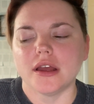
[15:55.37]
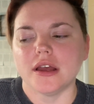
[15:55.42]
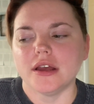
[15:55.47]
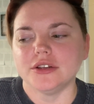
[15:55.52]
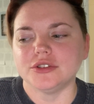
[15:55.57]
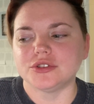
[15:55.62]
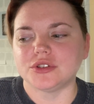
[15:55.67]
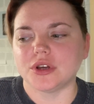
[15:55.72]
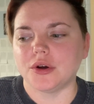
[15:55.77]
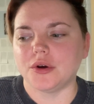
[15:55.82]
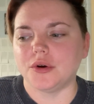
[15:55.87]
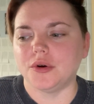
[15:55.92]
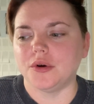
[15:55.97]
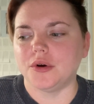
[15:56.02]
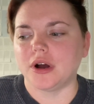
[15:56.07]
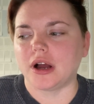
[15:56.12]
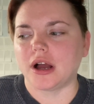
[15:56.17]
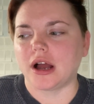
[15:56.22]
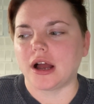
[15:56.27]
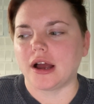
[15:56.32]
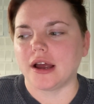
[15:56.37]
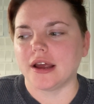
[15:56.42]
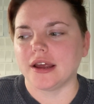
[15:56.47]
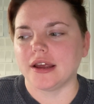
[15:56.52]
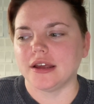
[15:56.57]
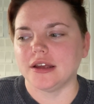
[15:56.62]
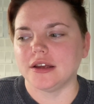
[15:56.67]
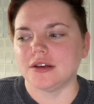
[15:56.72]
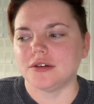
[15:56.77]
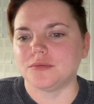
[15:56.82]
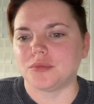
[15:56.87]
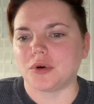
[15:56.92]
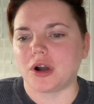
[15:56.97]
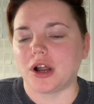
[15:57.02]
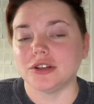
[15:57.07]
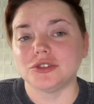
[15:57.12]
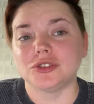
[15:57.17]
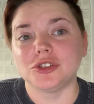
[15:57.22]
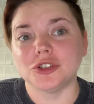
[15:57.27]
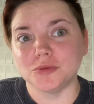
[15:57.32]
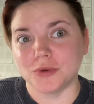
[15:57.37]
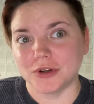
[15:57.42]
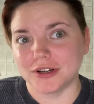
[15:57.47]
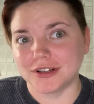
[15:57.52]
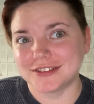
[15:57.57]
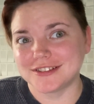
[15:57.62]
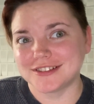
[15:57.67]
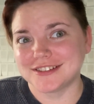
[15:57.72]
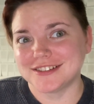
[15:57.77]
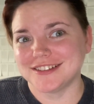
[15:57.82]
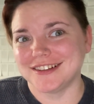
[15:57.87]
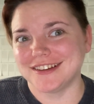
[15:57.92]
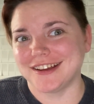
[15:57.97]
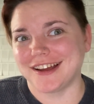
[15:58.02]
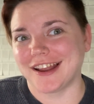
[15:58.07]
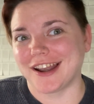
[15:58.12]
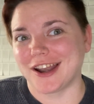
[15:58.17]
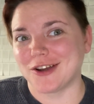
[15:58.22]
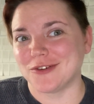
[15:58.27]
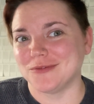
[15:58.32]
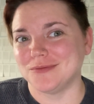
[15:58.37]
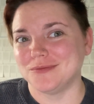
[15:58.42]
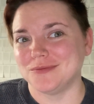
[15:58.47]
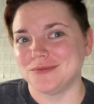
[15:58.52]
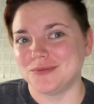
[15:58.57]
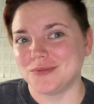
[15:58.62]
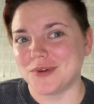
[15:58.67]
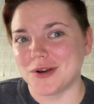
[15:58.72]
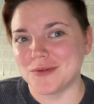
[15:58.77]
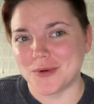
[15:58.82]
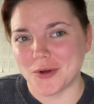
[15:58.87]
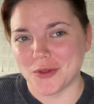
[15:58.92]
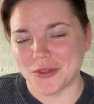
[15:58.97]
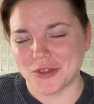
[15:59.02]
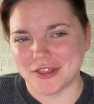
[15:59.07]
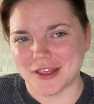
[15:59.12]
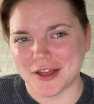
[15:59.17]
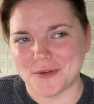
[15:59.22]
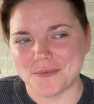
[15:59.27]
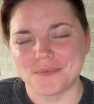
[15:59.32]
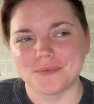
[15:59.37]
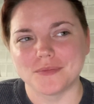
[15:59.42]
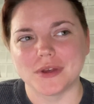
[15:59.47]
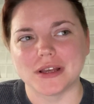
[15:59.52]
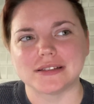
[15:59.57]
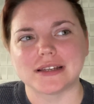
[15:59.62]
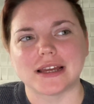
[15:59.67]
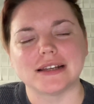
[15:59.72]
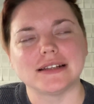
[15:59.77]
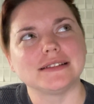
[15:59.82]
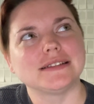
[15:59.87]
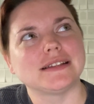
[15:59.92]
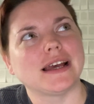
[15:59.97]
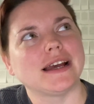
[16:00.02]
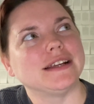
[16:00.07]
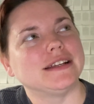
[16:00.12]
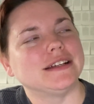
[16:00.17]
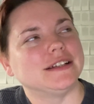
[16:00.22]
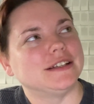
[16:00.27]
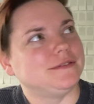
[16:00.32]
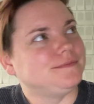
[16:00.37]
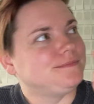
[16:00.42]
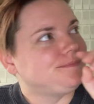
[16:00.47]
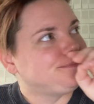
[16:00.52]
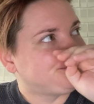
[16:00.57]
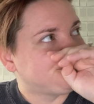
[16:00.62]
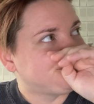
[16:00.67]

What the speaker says: So I brought 2 books and I read both of them because I decided